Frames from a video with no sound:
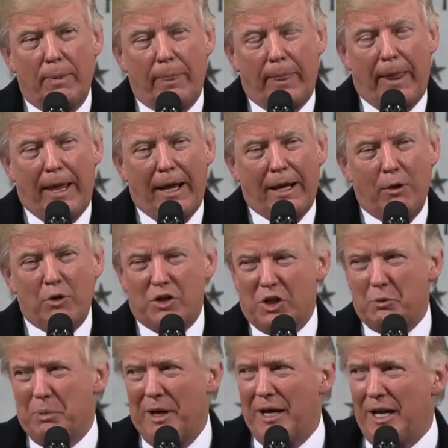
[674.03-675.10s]
And I was
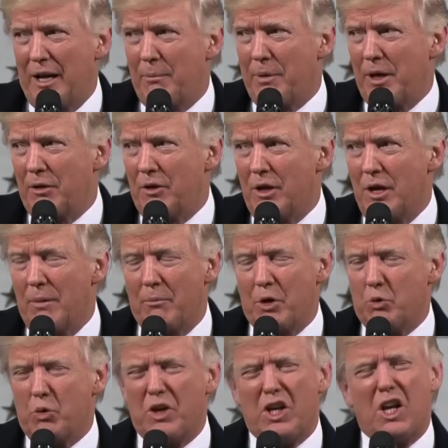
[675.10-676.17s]
explaining about the
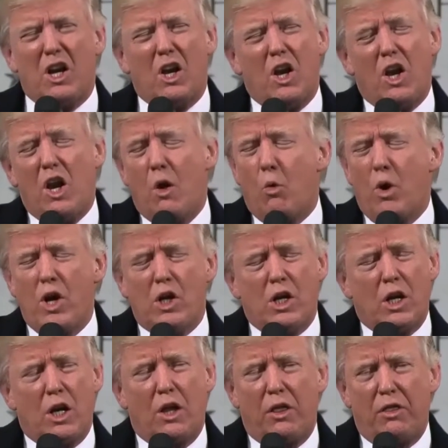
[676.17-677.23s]
numbers. We did
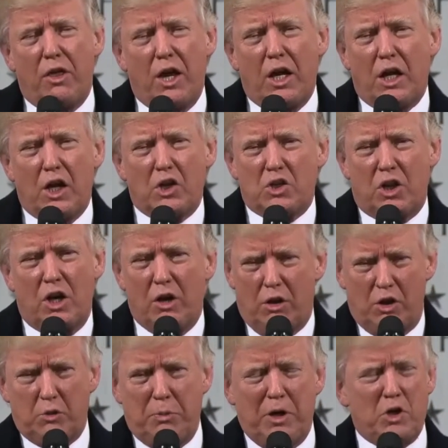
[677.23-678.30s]
a thing yesterday,
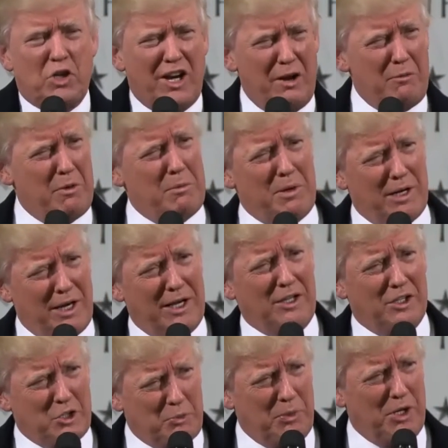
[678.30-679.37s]
the speech. Did everybody like
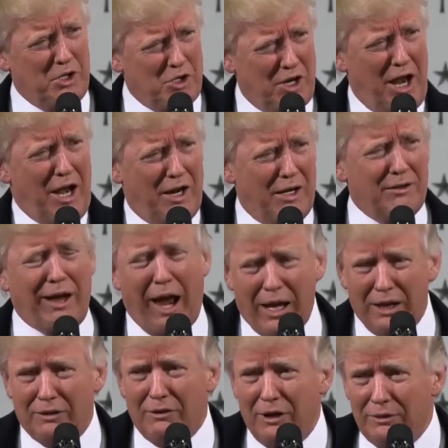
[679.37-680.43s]
the speech? You had to like
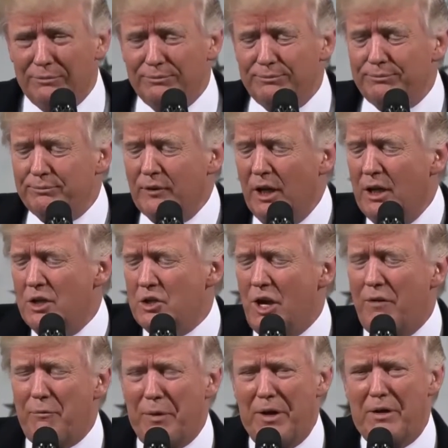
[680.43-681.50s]
it. Right? So
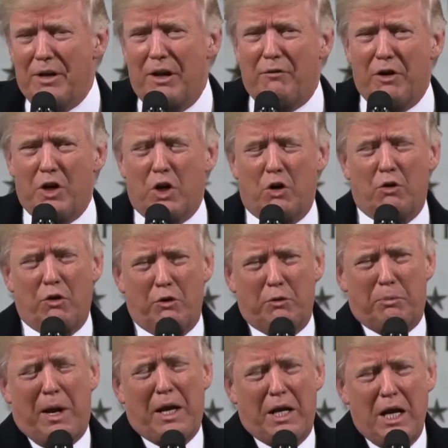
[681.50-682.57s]
I've been given good reviews.
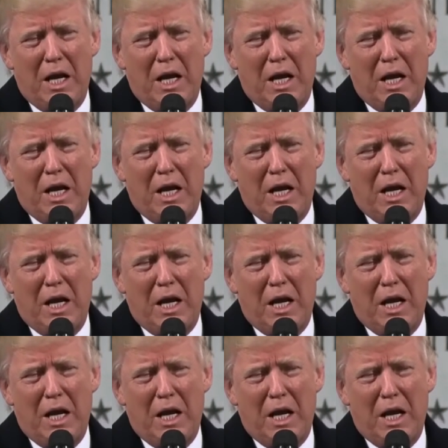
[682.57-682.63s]
But